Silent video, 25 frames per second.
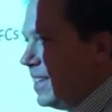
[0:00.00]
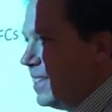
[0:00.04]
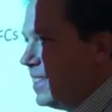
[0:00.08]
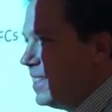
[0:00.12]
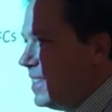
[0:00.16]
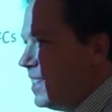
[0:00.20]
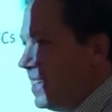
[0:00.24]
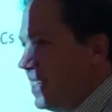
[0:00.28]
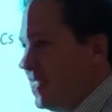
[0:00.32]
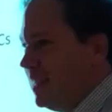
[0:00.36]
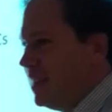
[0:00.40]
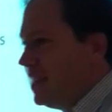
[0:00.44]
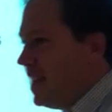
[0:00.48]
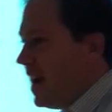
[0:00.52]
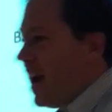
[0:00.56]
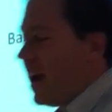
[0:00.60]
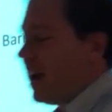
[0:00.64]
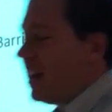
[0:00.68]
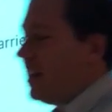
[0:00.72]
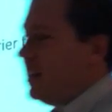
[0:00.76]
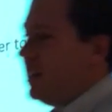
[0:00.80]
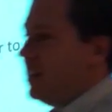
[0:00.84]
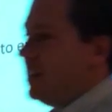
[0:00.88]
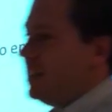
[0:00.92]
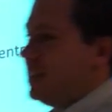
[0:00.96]
It's
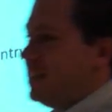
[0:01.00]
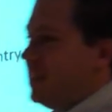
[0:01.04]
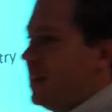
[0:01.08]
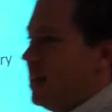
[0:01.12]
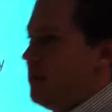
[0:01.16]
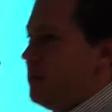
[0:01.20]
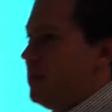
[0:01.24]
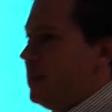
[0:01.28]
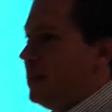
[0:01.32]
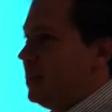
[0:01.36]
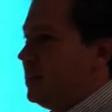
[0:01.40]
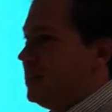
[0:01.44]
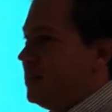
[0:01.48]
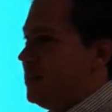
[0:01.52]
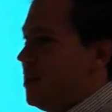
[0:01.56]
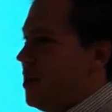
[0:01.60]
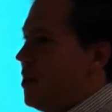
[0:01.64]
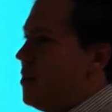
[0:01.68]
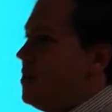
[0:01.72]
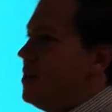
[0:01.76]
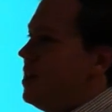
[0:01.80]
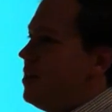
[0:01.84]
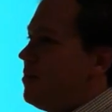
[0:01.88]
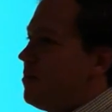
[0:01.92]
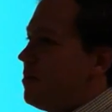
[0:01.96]
exactly the same. It is
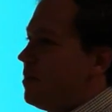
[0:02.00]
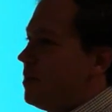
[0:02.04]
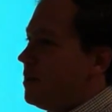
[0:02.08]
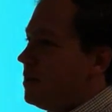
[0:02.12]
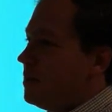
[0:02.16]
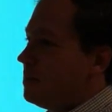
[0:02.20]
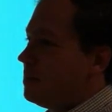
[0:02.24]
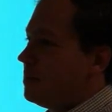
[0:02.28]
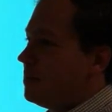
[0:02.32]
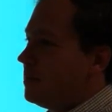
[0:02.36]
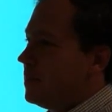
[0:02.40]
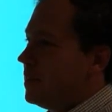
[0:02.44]
no different.